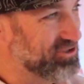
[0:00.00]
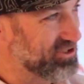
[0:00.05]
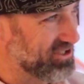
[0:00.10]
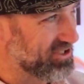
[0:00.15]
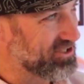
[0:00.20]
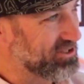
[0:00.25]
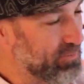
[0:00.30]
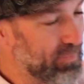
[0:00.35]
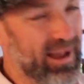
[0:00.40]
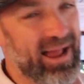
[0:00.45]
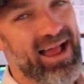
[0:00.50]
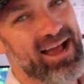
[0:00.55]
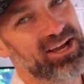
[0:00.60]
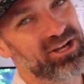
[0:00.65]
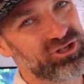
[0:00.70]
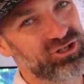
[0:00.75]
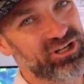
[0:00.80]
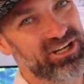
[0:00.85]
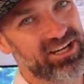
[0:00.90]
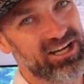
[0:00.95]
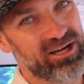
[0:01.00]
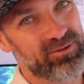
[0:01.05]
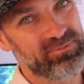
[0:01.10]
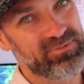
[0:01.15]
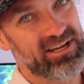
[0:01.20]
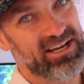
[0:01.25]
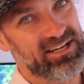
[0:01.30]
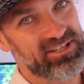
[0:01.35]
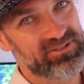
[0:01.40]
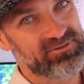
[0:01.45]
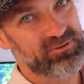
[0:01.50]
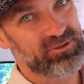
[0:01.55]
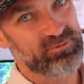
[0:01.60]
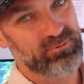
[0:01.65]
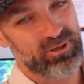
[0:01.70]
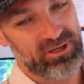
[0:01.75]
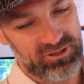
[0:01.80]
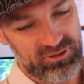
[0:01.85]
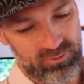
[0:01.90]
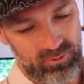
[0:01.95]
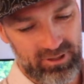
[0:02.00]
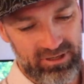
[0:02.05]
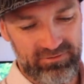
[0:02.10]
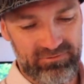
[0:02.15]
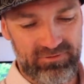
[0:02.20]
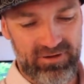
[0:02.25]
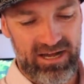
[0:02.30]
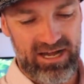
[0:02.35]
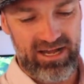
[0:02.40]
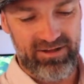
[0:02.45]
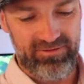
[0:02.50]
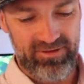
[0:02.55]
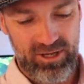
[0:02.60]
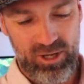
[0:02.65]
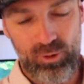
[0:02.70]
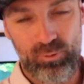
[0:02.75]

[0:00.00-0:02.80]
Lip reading: just the packaging updates for spring 25,